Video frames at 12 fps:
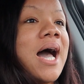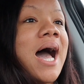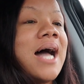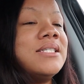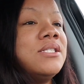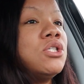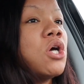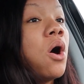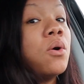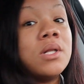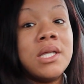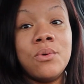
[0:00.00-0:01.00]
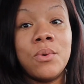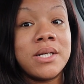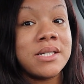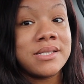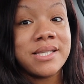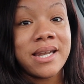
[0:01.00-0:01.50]
I totally
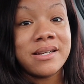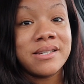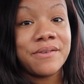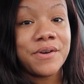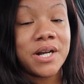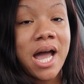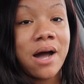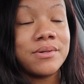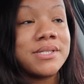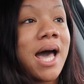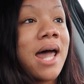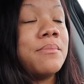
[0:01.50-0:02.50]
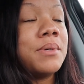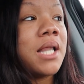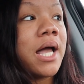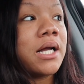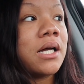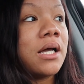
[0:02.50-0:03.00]
wouldn't have said a different house. I'd have been
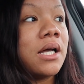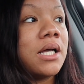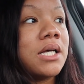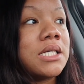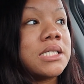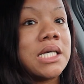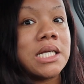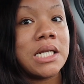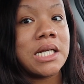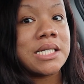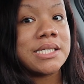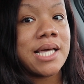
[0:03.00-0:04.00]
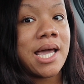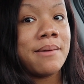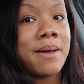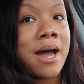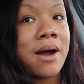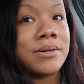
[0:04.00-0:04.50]
like, sitting in this
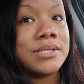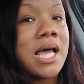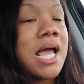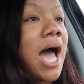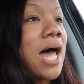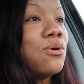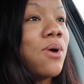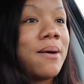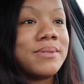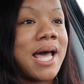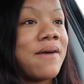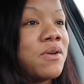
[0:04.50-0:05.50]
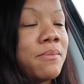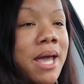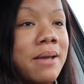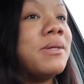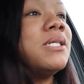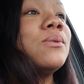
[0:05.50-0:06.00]
same house. I knew I was having a
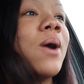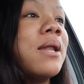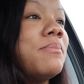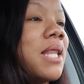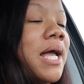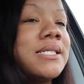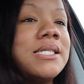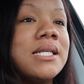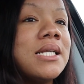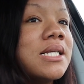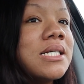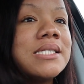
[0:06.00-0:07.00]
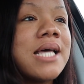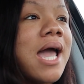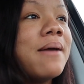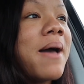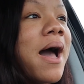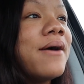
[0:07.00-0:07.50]
baby, so I'd have been like sitting in this
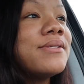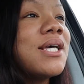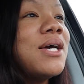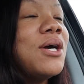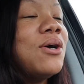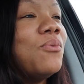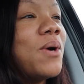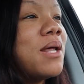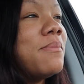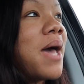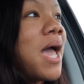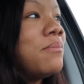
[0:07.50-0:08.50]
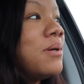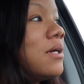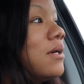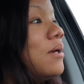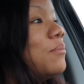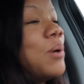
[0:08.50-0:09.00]
same house with a
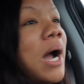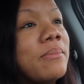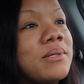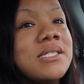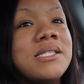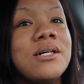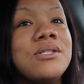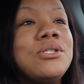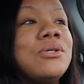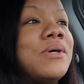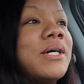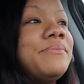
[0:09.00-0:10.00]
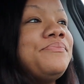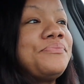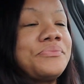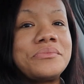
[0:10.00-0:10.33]
baby, probably still doing